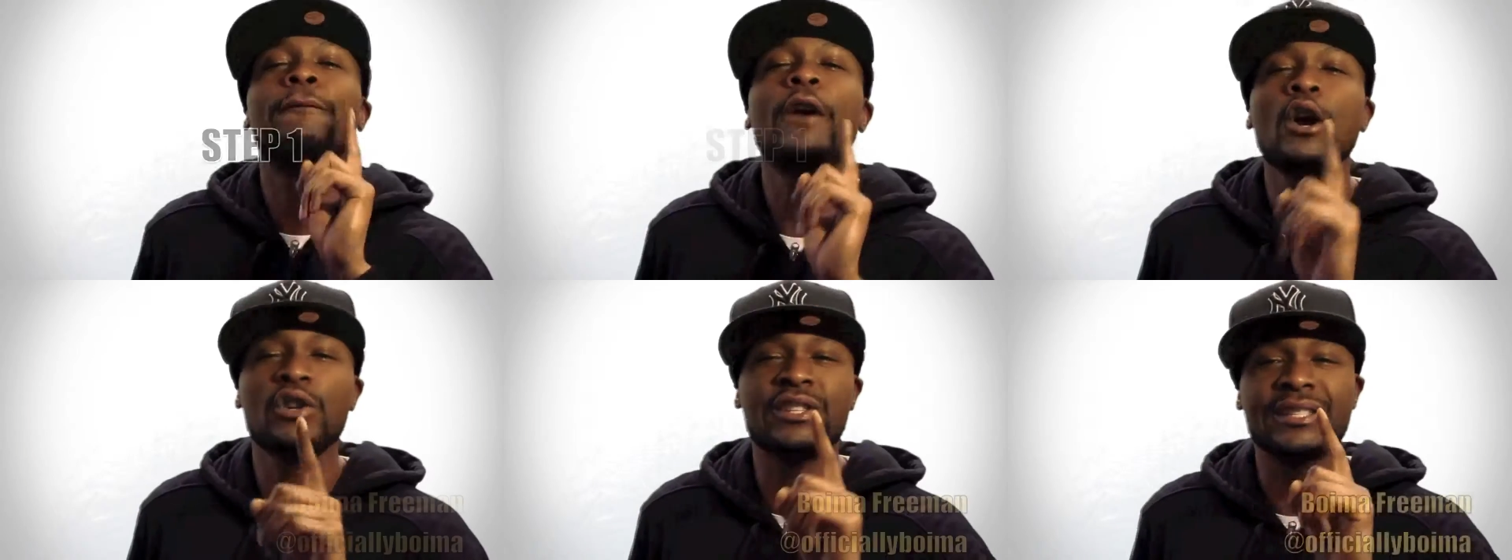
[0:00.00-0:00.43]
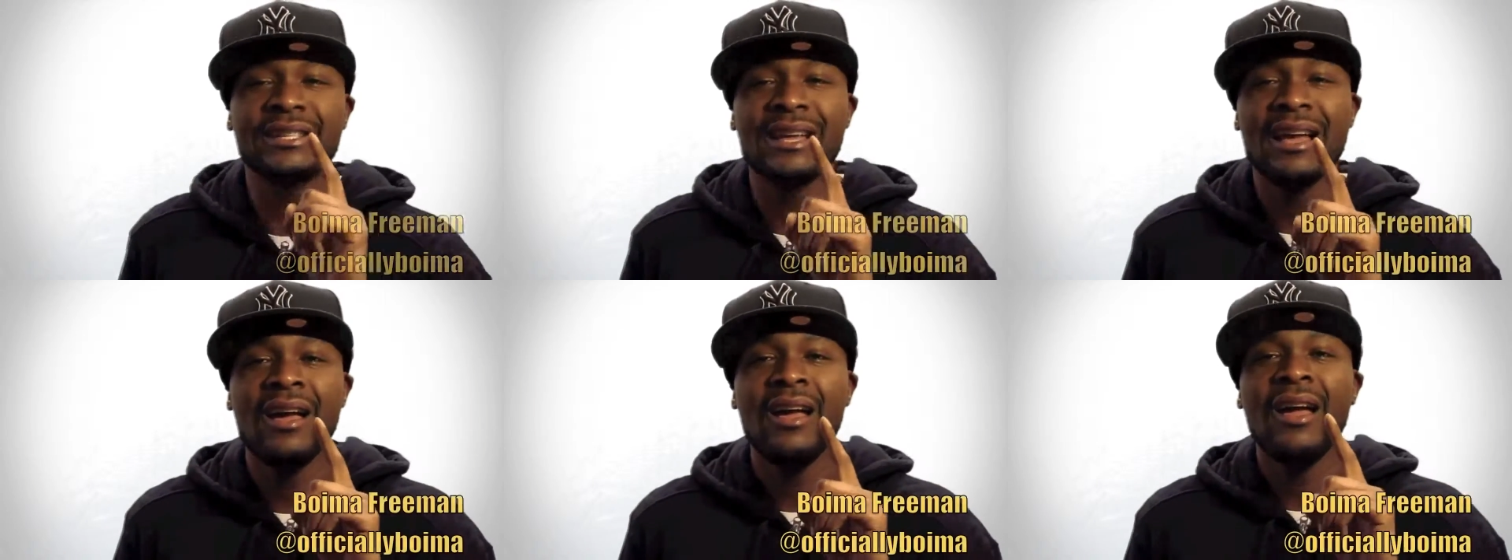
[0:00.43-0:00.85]

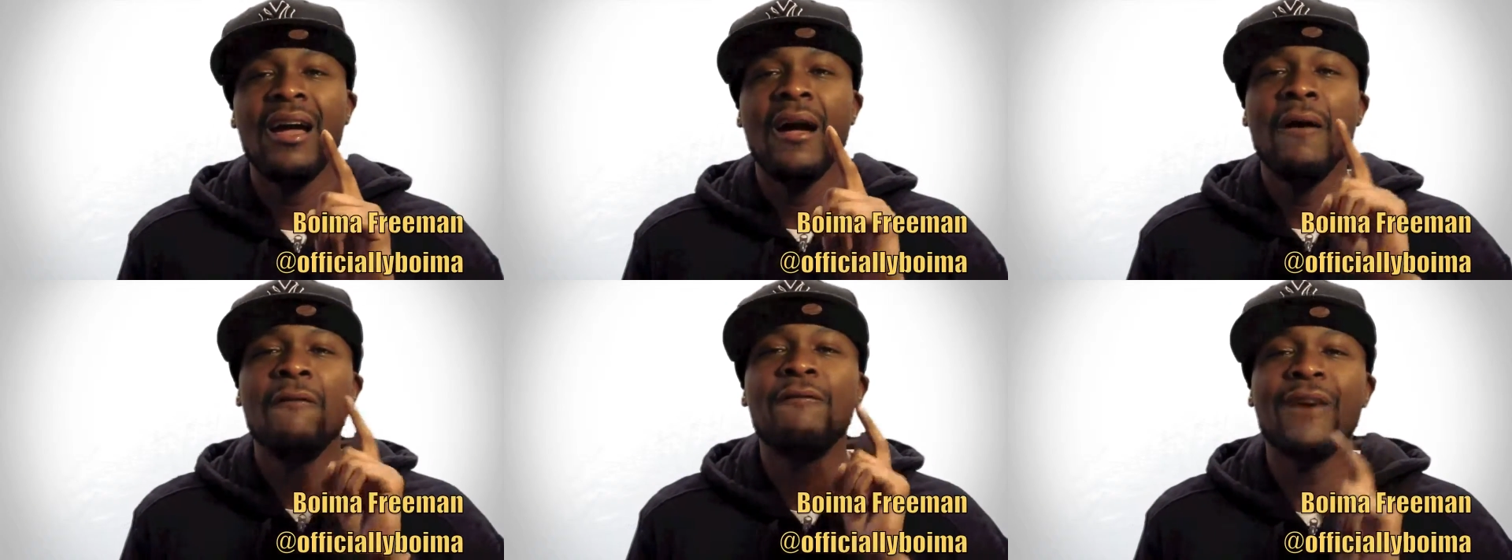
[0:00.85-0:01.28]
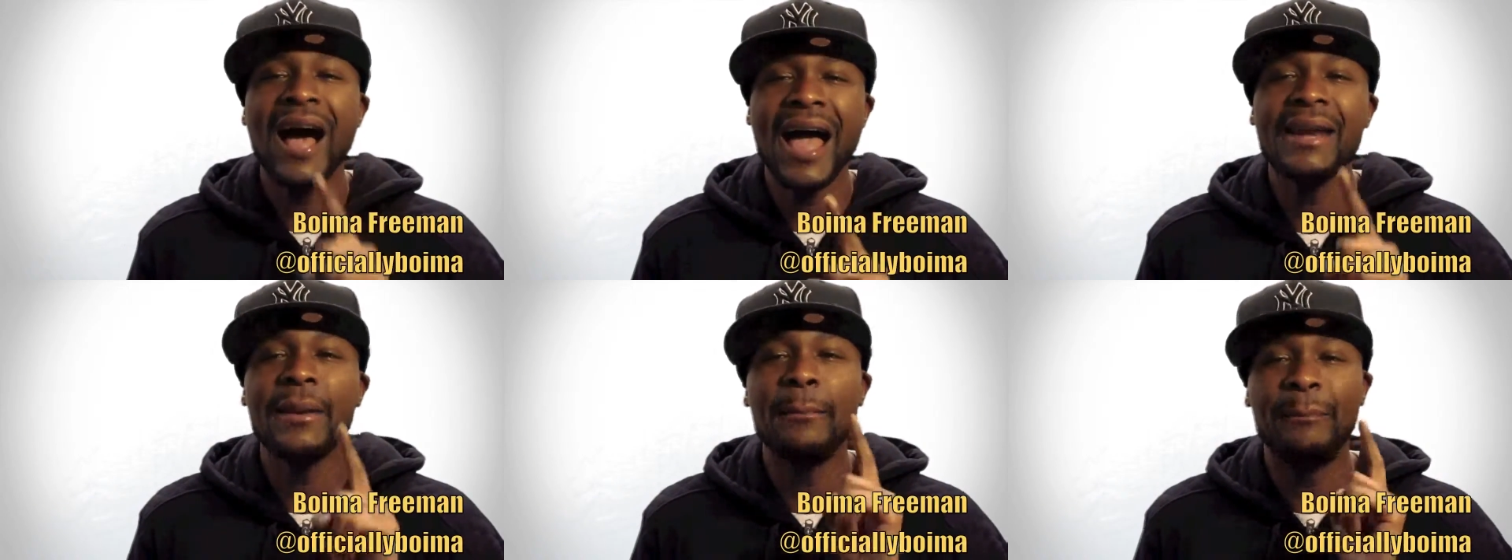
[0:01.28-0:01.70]
First,
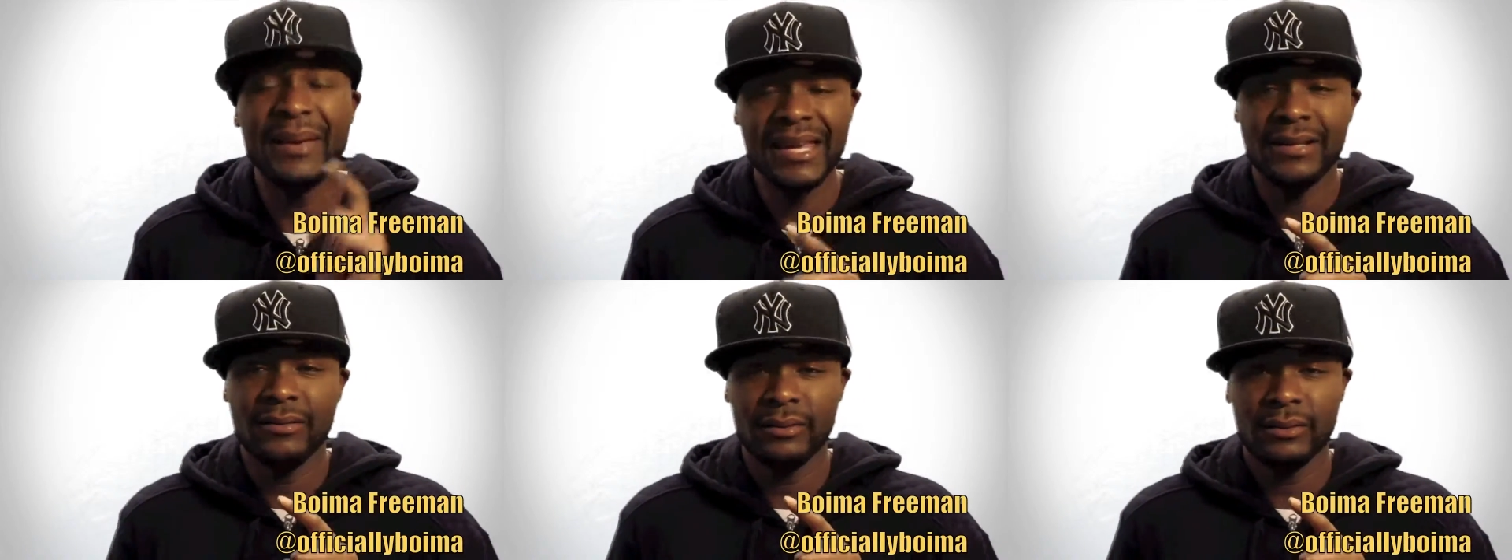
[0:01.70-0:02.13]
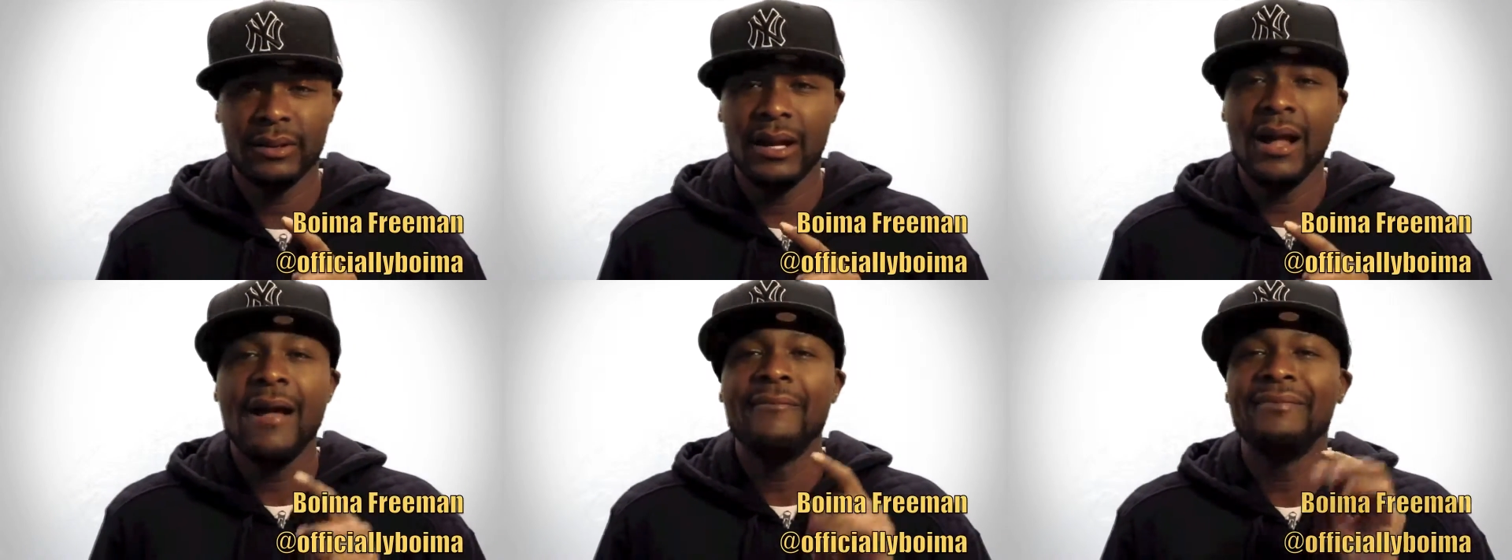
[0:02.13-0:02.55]
find a beat.
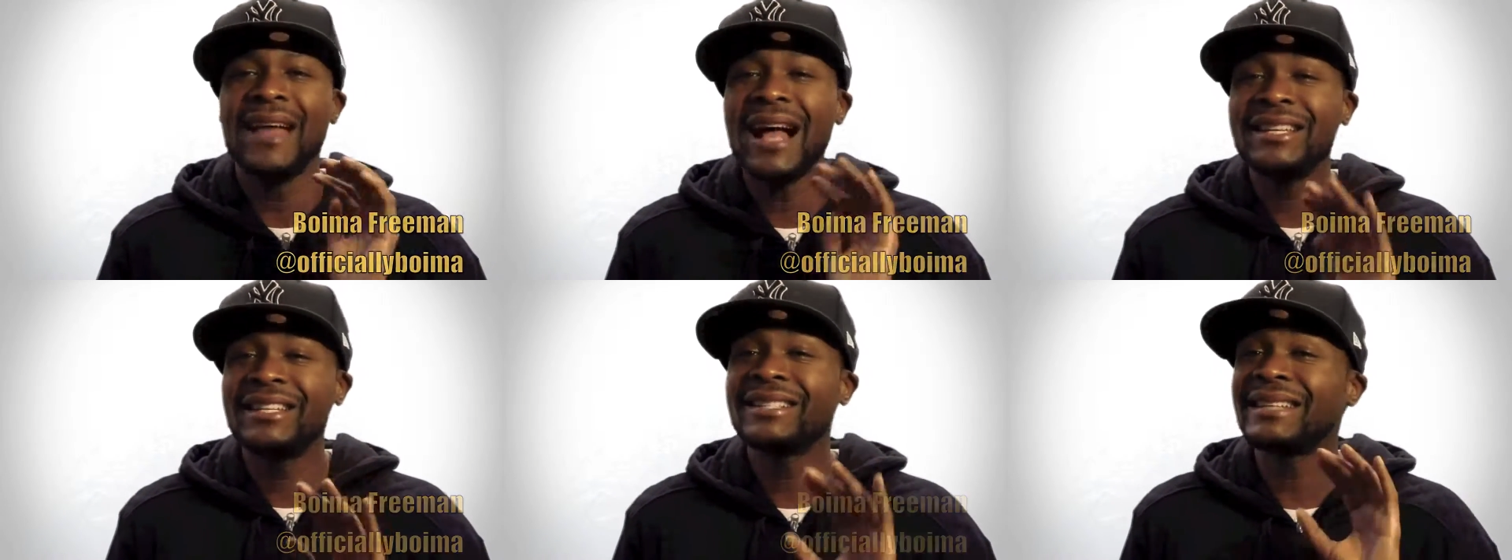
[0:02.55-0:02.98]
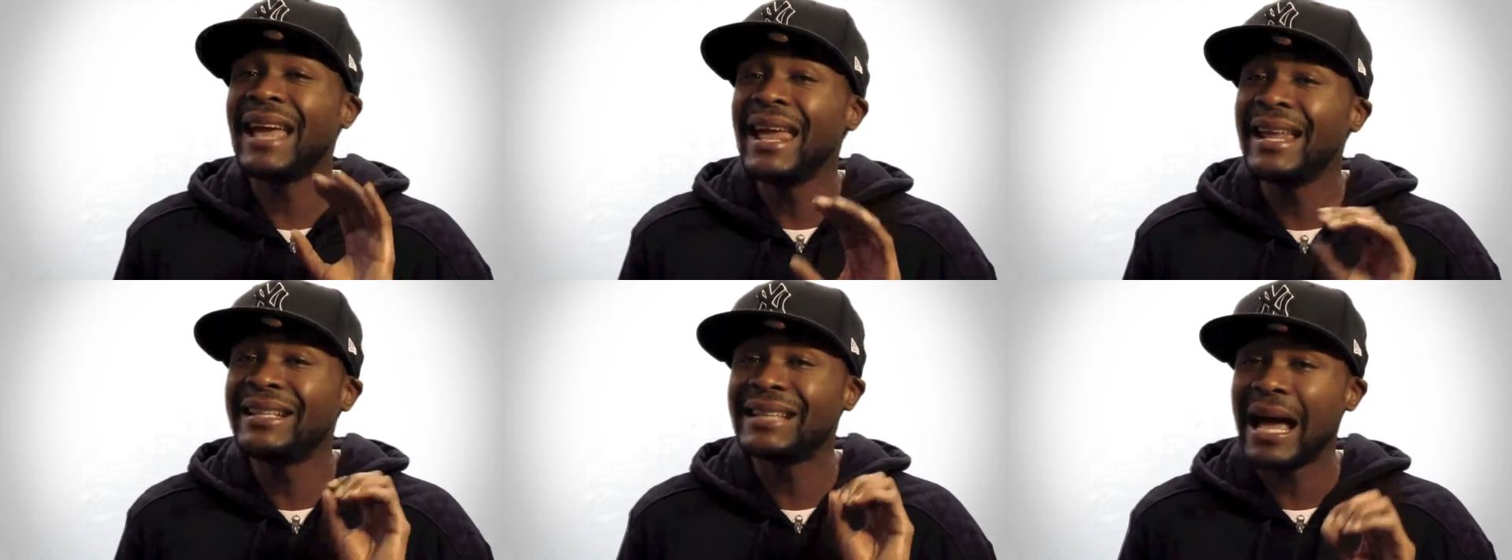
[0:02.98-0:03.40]
Not just
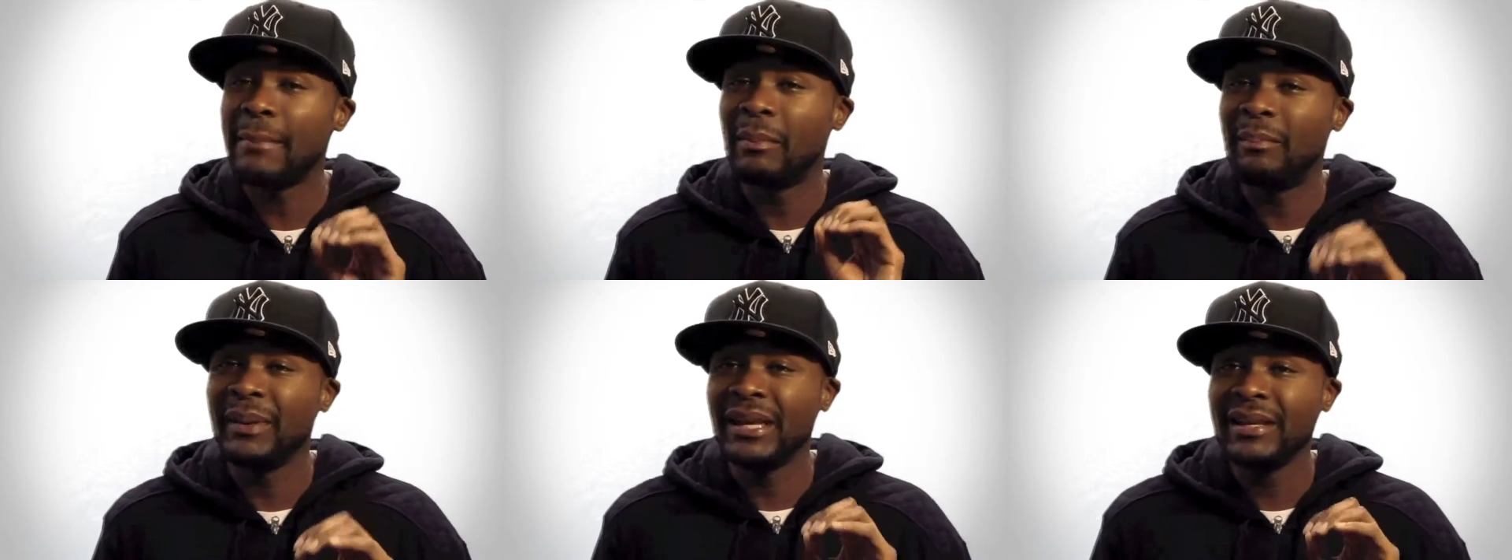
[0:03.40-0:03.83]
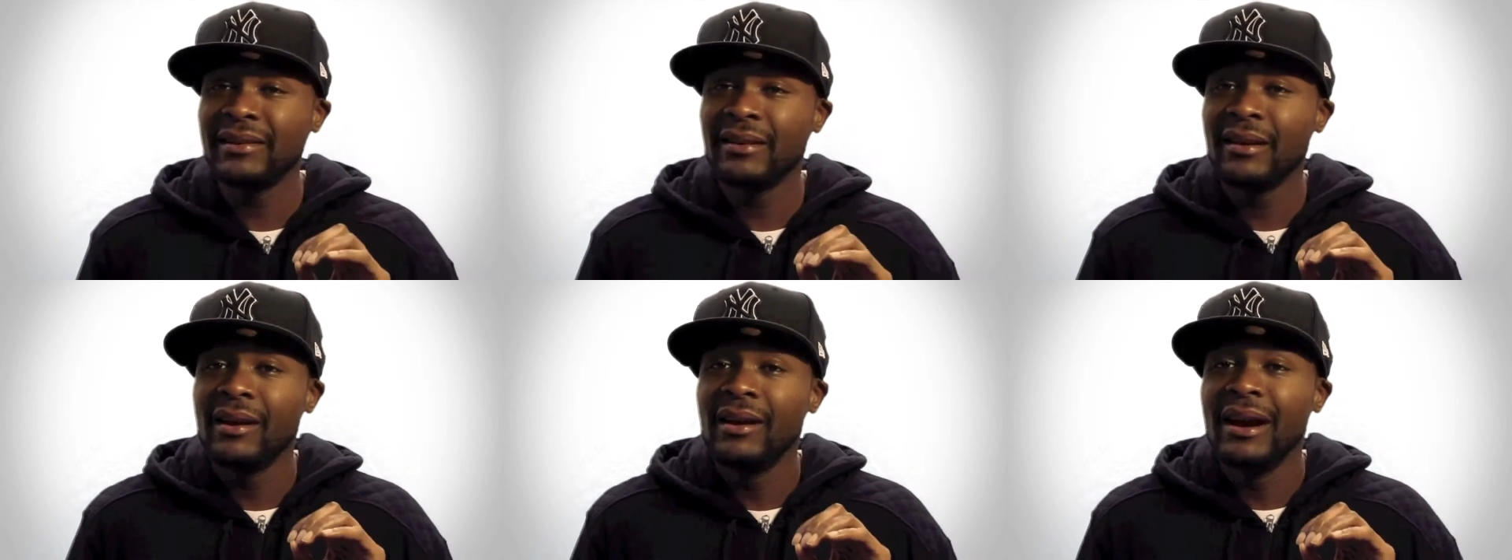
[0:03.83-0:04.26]
any type of beat.